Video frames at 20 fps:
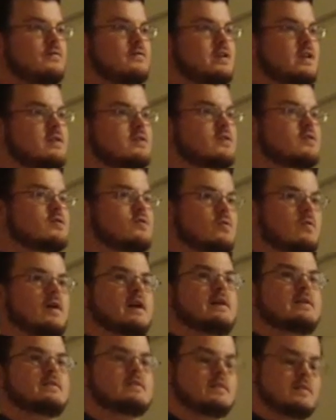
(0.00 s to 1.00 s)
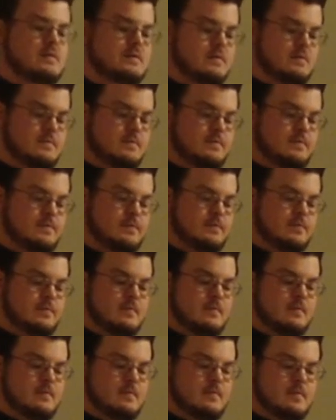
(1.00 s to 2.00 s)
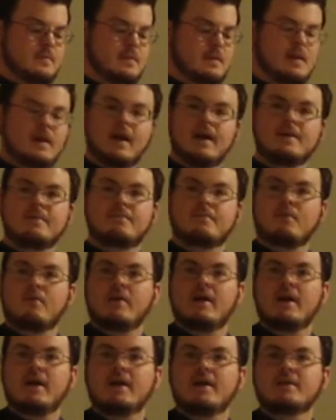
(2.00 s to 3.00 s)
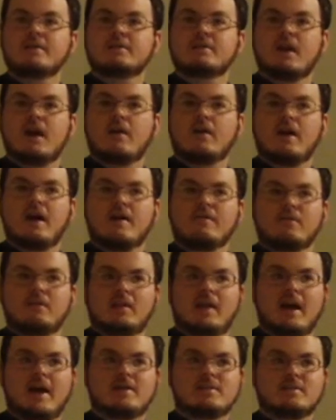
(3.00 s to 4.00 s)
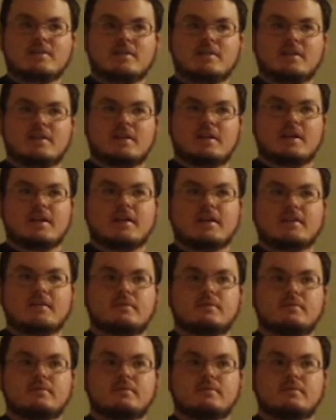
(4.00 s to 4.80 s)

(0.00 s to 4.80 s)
of Jesus Christ and praise our everlasting King.